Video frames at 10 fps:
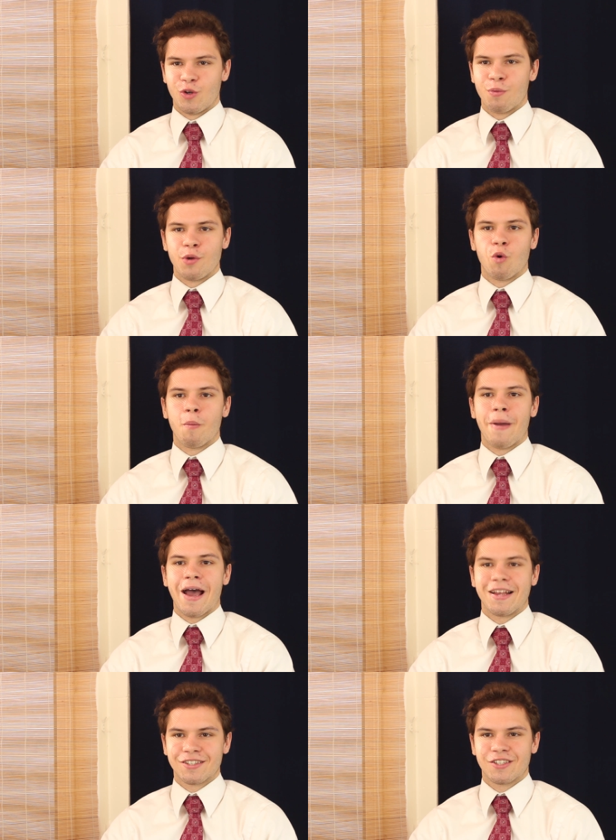Nobody wore
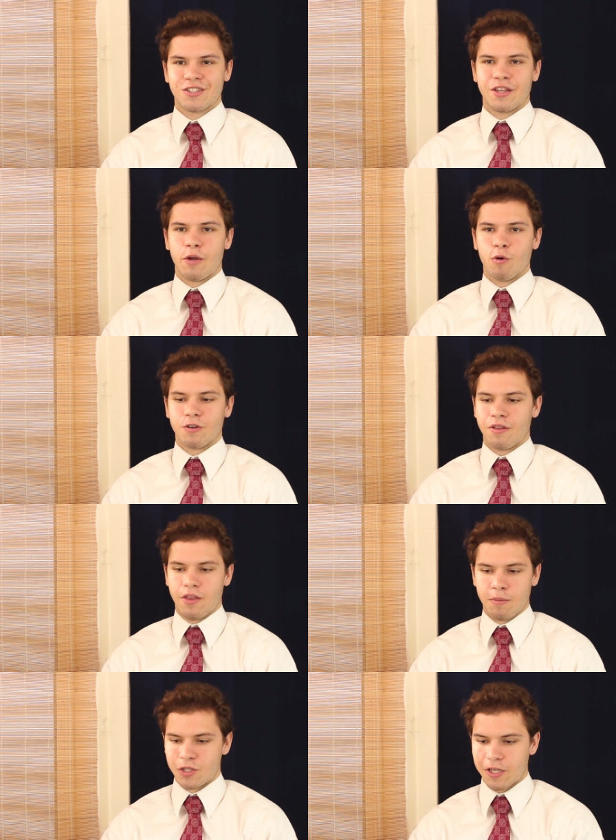masks. They were
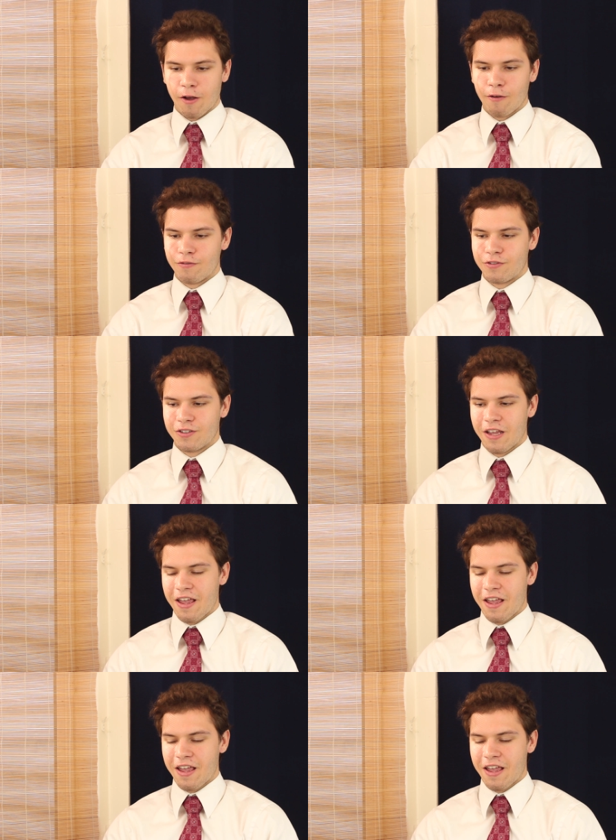themselves